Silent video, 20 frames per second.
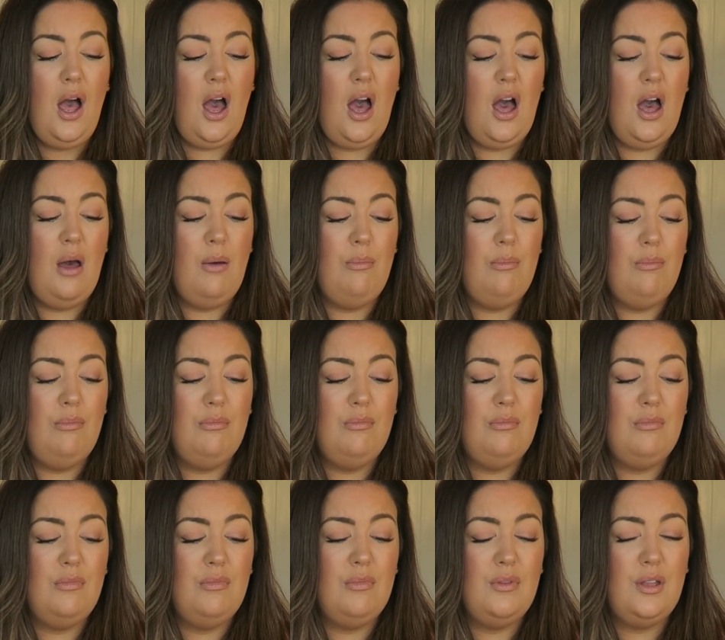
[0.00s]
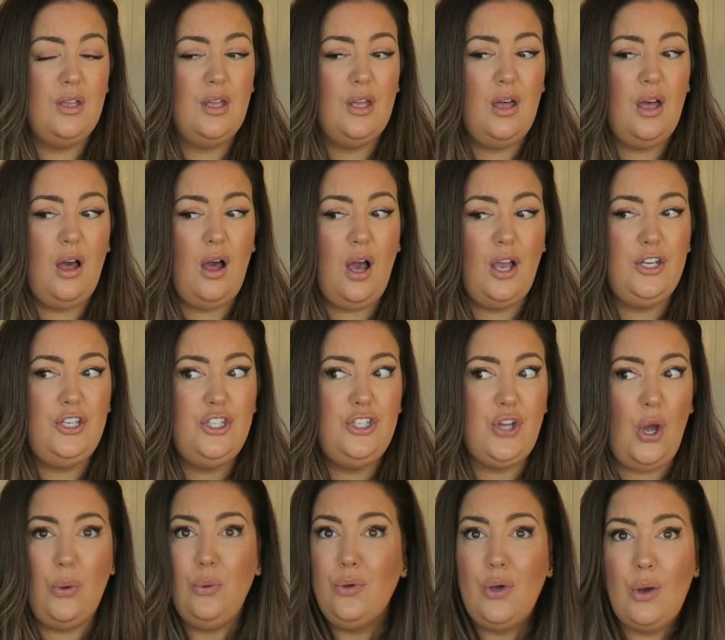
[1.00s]
I
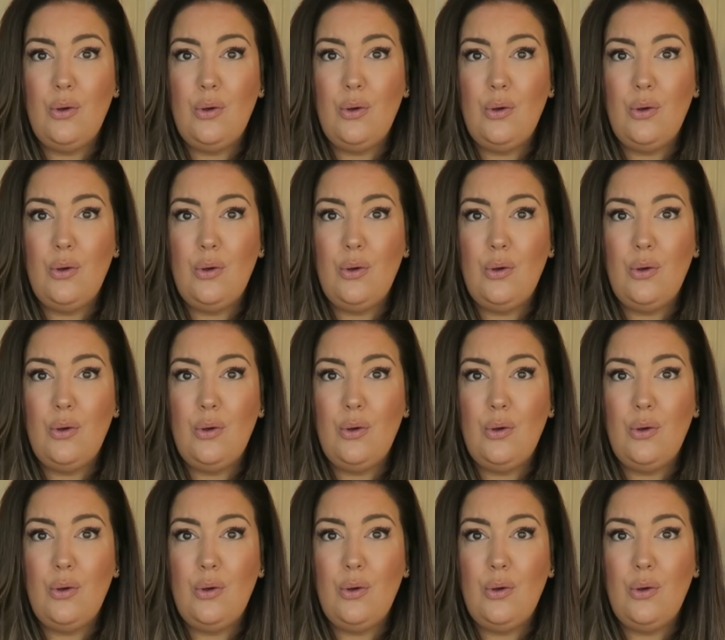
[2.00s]
don't